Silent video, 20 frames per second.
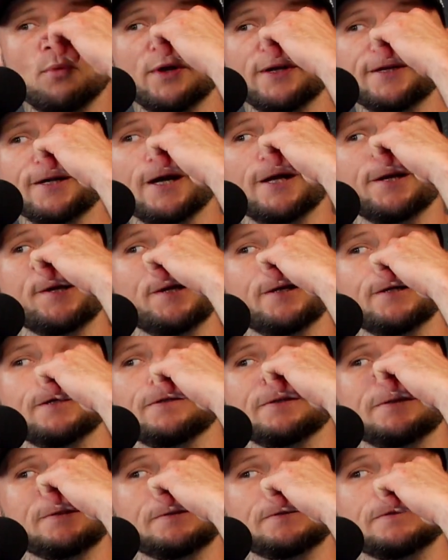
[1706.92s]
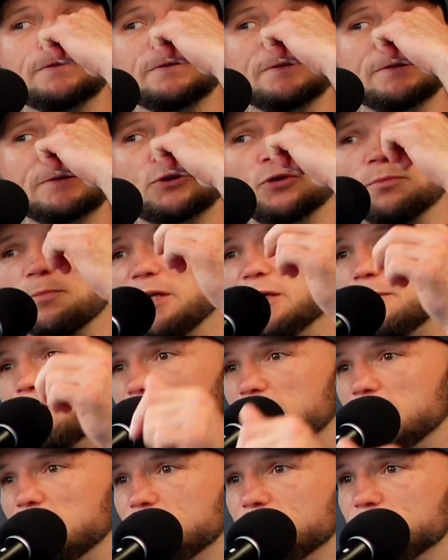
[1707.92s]
went down there to meet
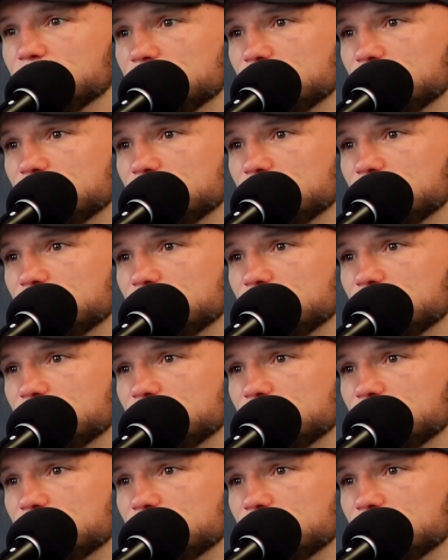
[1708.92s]
Amir.